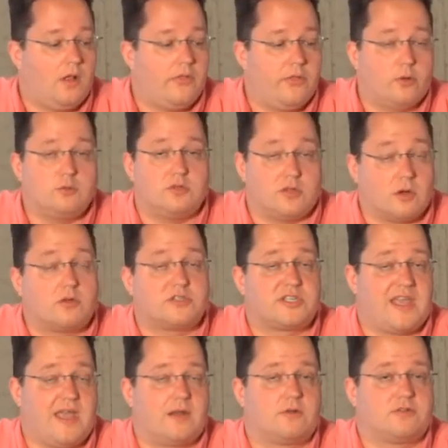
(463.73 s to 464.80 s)
There are
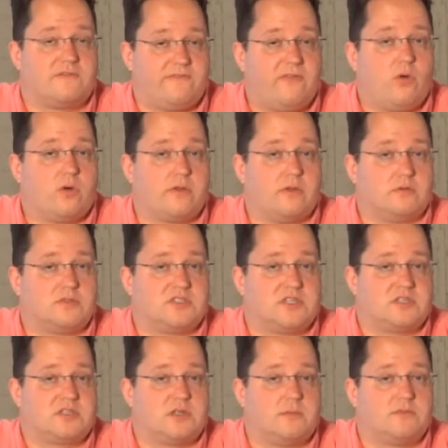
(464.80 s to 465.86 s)
scanners for those
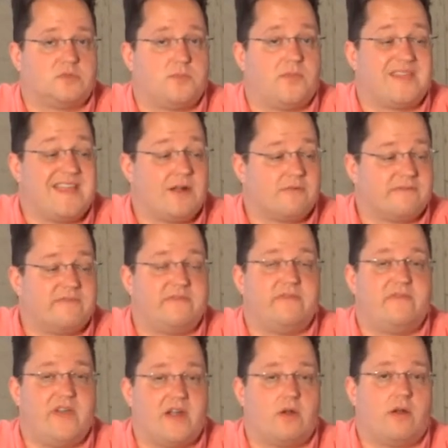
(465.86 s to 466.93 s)
systems, but they're
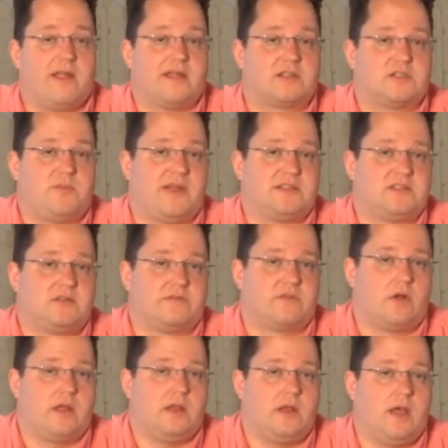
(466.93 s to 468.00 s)
very expensive
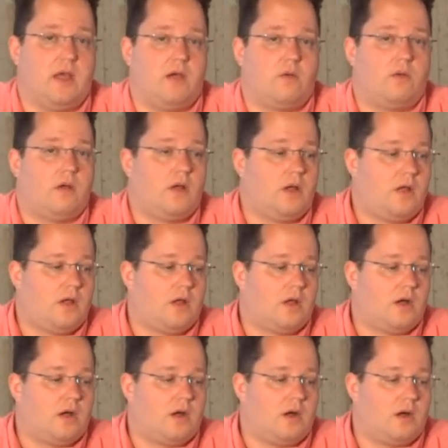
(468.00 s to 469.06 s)
right now.
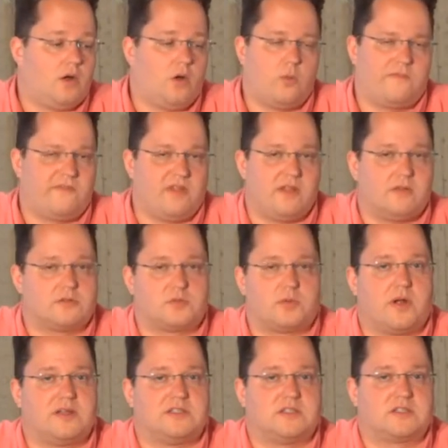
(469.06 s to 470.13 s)
Hopefully, those
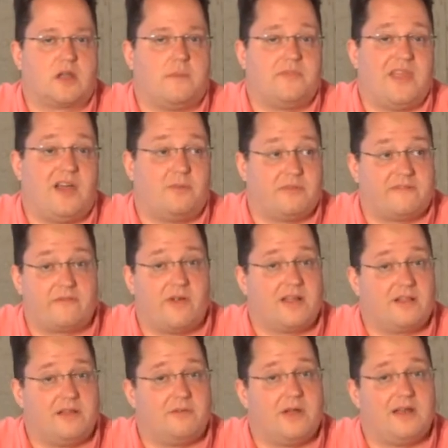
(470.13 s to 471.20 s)
prices come down, but
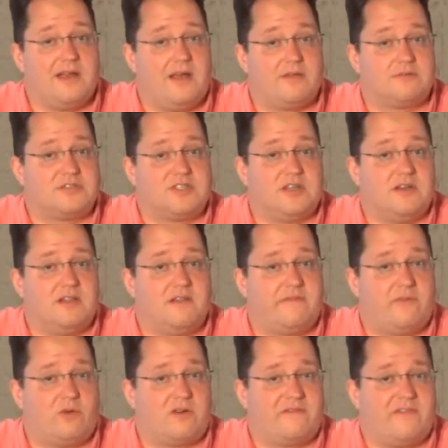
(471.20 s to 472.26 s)
frankly, right now, they're sitting in the
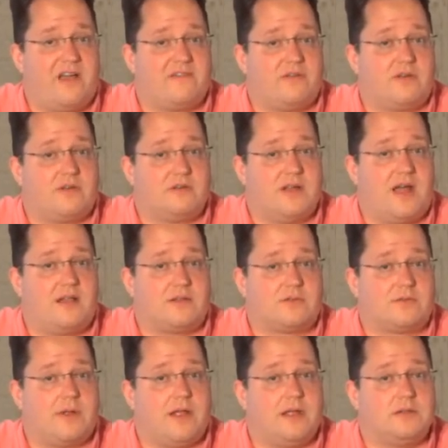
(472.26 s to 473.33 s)
$400 to
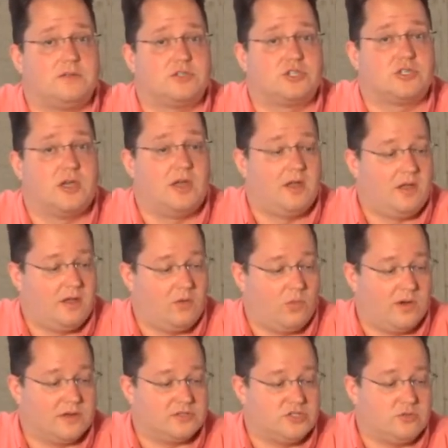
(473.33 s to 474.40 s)
$500 range,
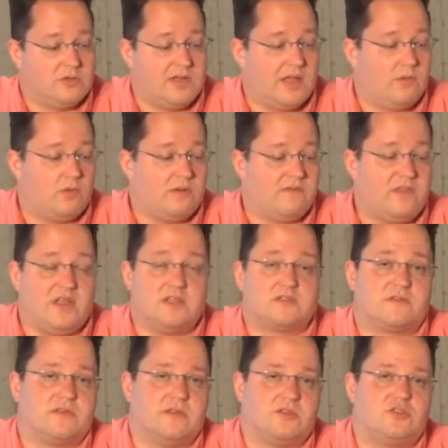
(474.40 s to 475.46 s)
whereas you can get one of these
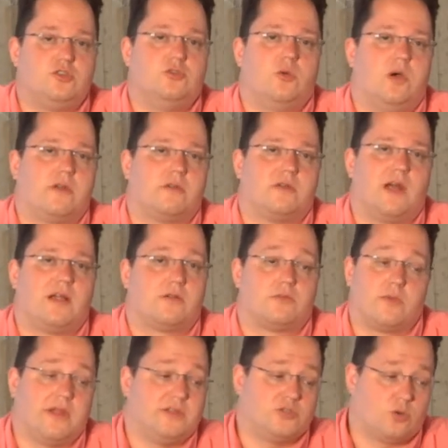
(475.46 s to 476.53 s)
from the $200
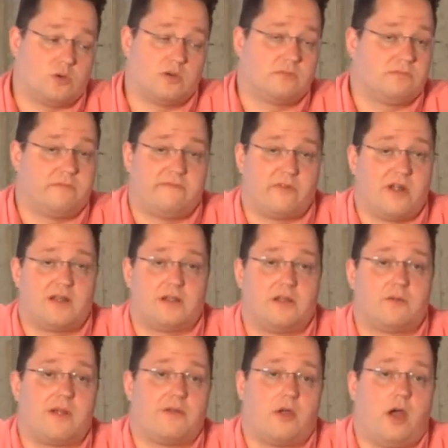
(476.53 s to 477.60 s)
range, or frankly,
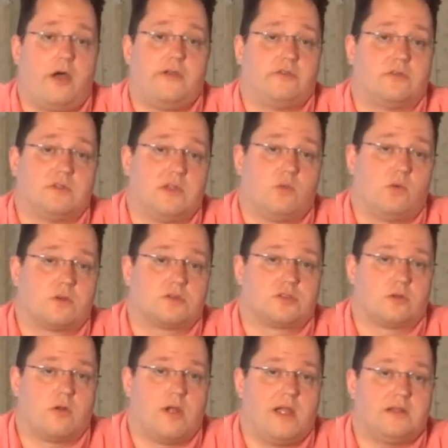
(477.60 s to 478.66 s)
around $100 that works
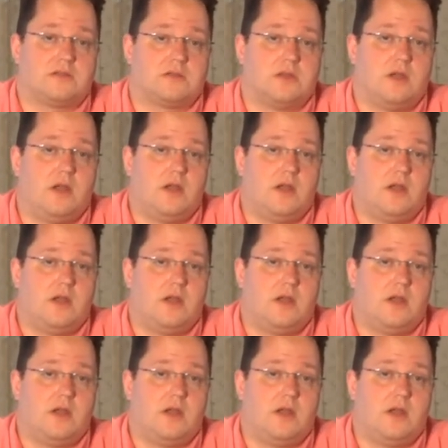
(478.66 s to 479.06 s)
great.